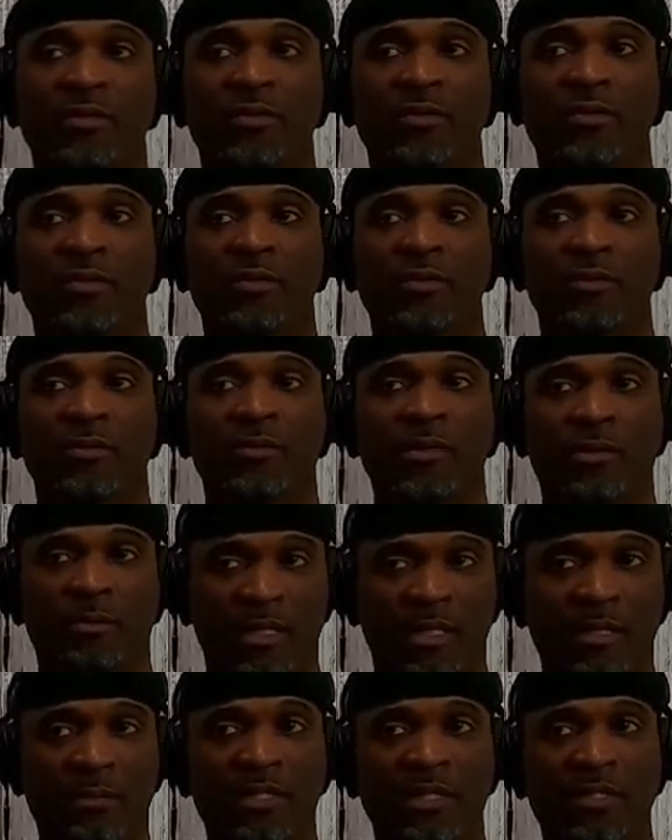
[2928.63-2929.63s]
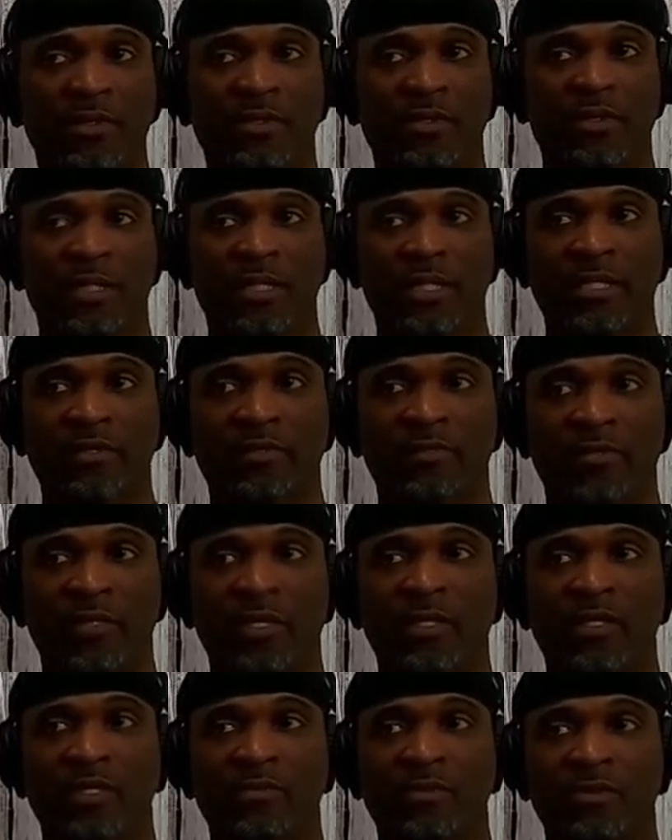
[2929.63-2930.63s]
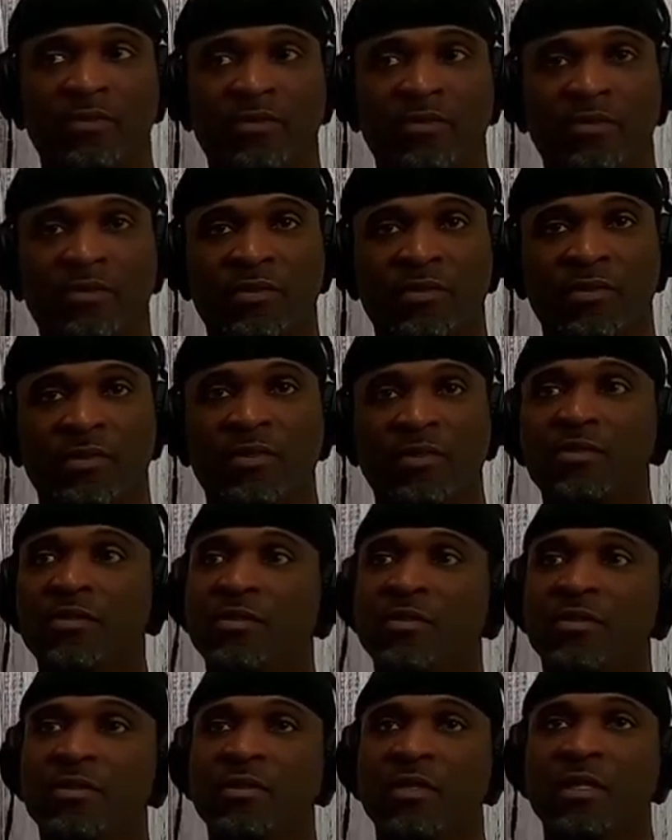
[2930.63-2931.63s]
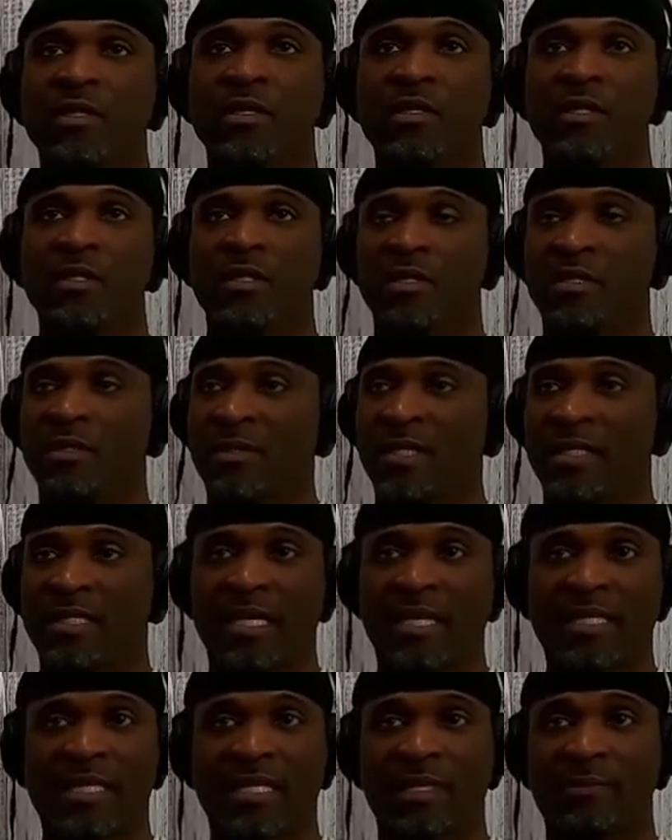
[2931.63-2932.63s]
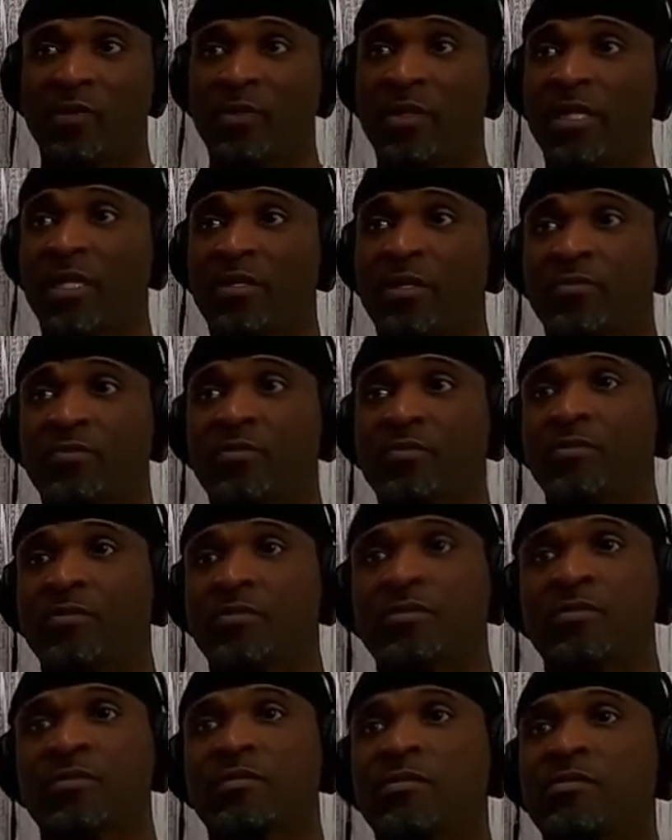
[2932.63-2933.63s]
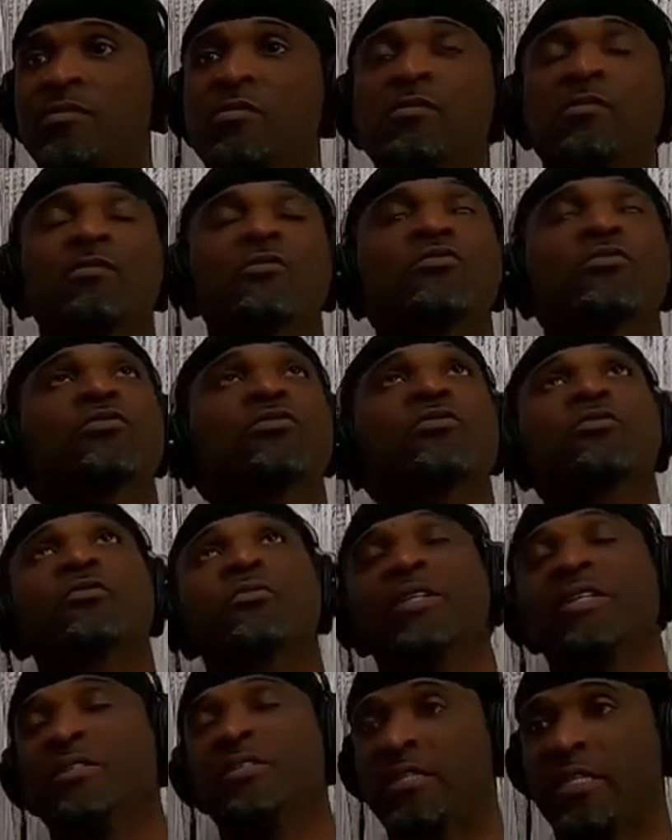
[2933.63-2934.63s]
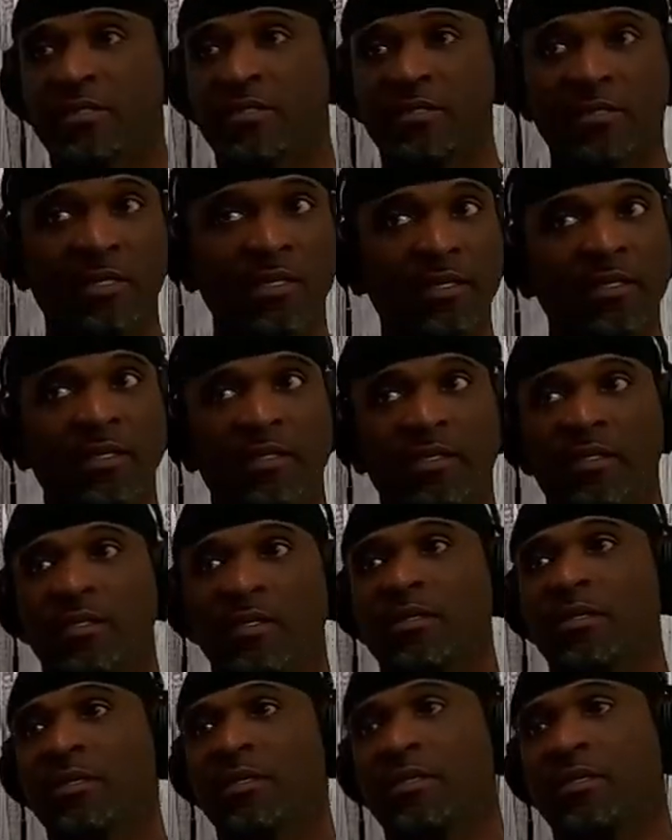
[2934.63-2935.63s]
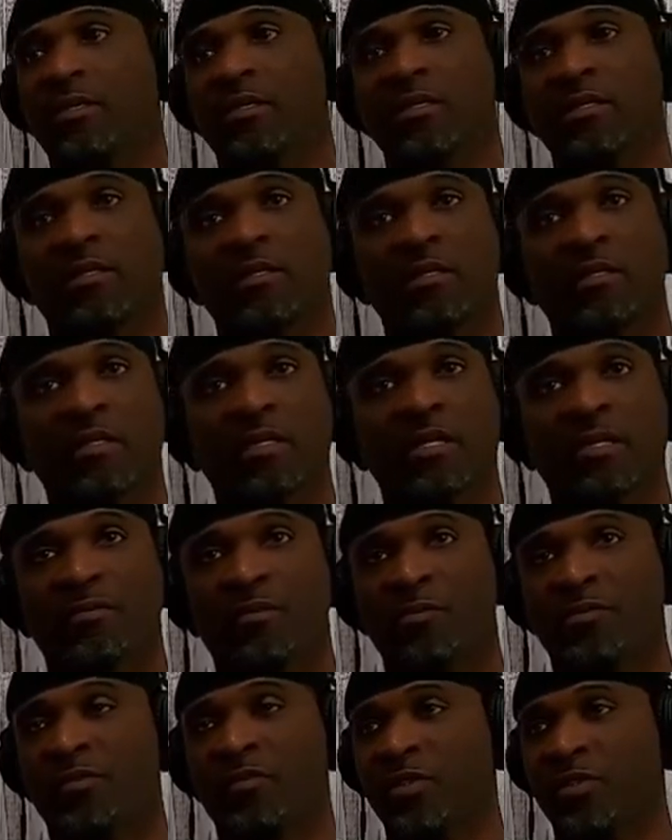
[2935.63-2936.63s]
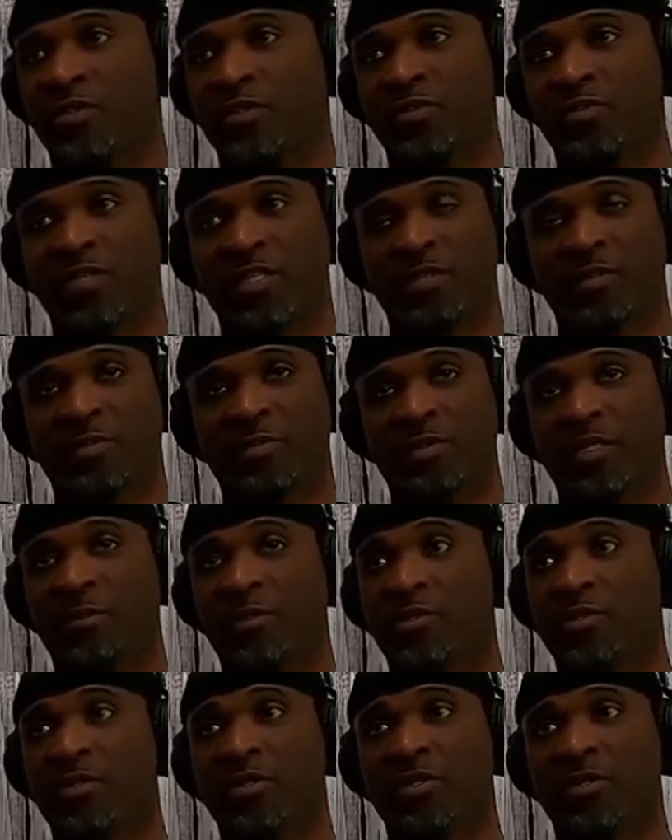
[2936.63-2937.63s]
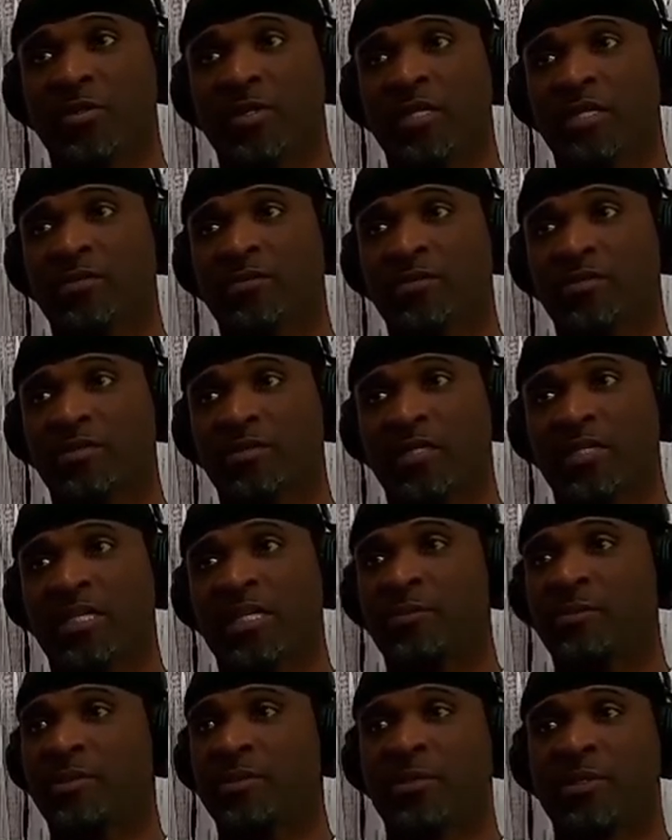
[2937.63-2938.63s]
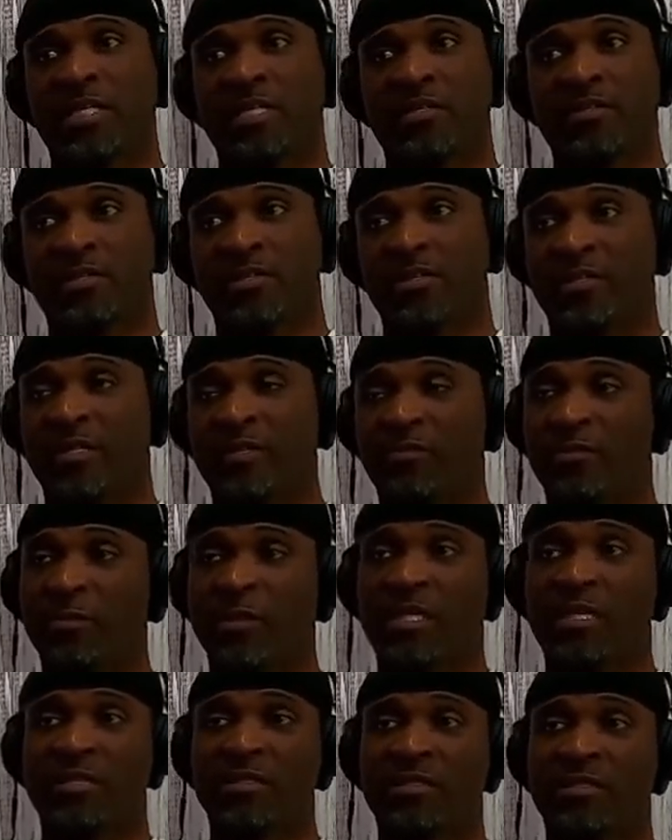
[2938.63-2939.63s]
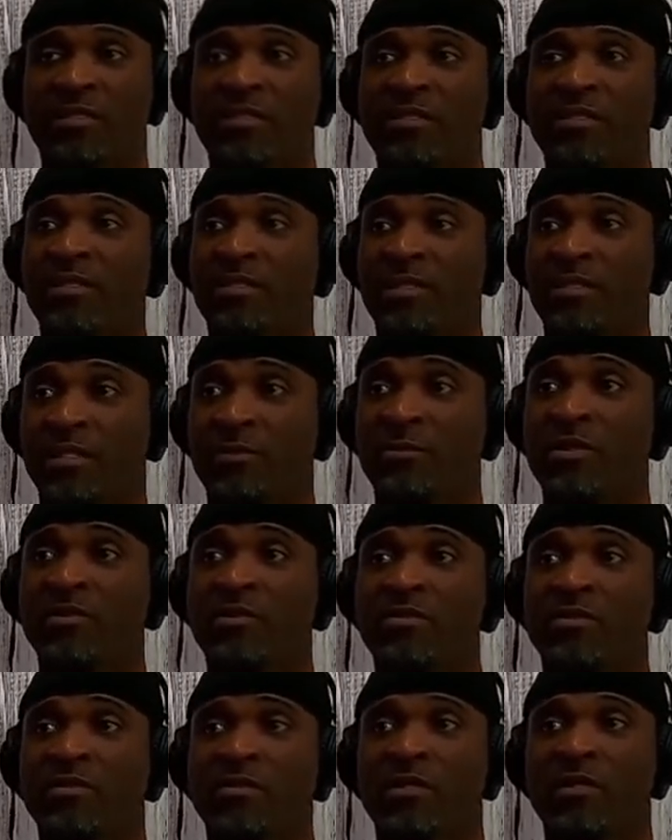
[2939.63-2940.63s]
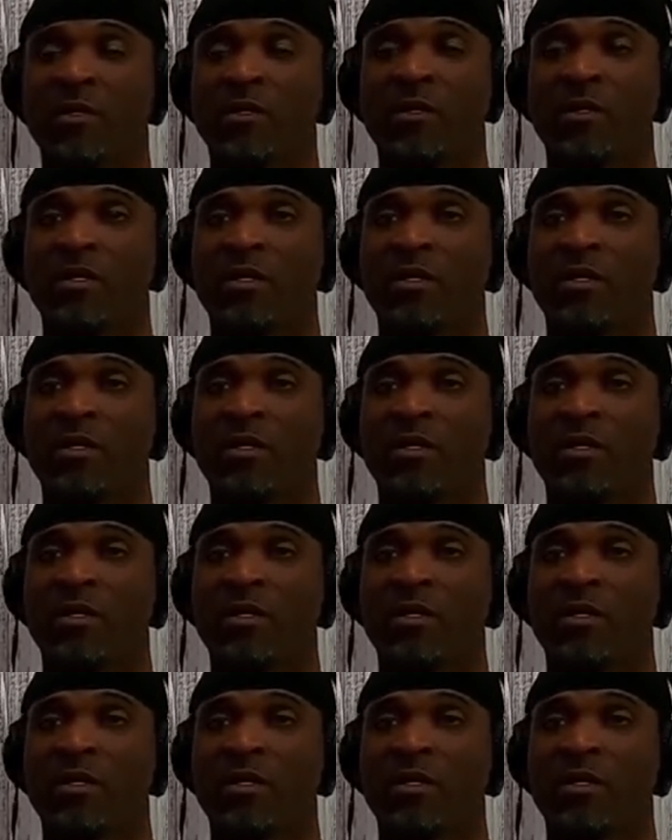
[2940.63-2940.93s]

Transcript: Yeah. My mom held it together for all of us. Yeah. And then my dad came around 360 I love him for his strength to be able to turn around because a yeah. lot of people can't turn around from a lot of their demons. Right.